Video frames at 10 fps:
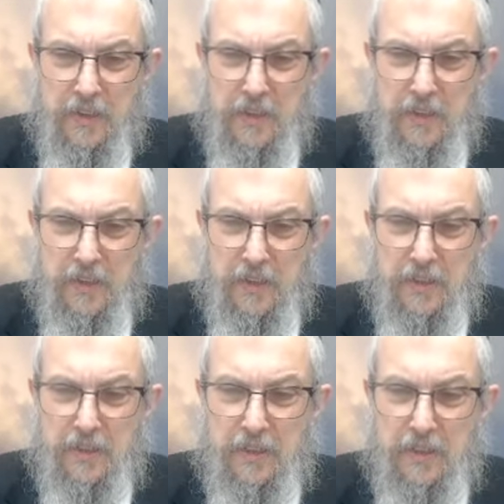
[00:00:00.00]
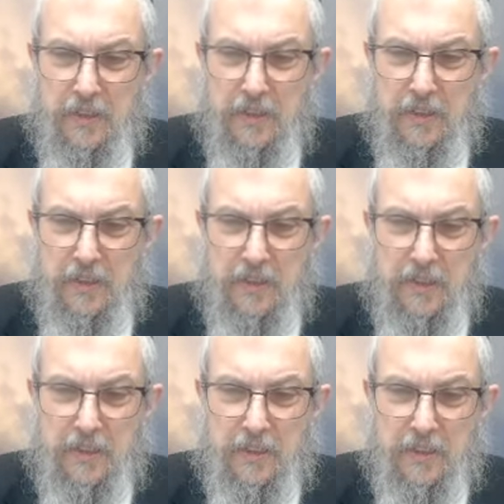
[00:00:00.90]

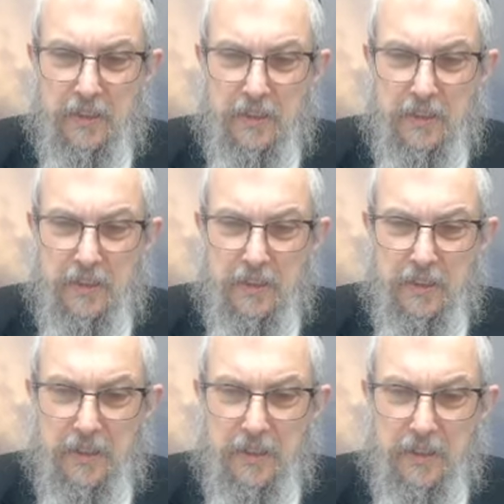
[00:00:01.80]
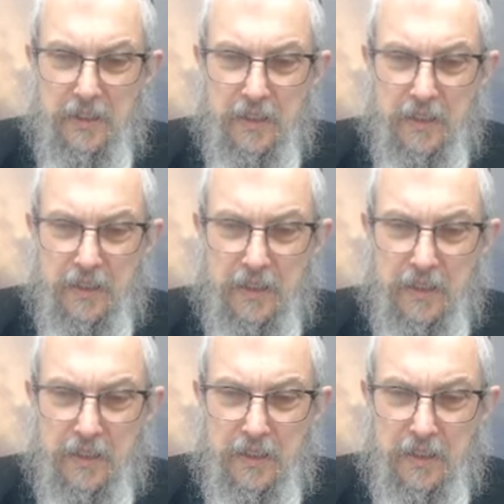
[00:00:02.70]

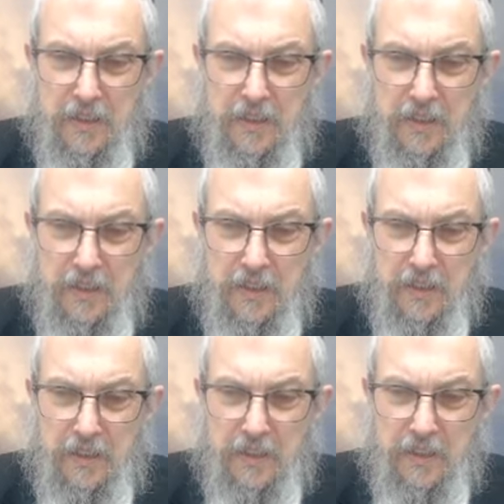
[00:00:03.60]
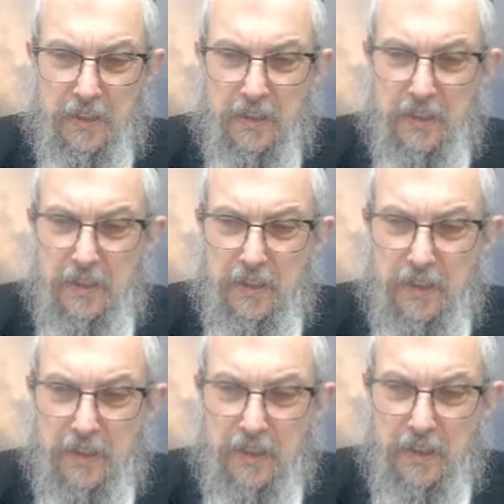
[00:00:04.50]
[no speech]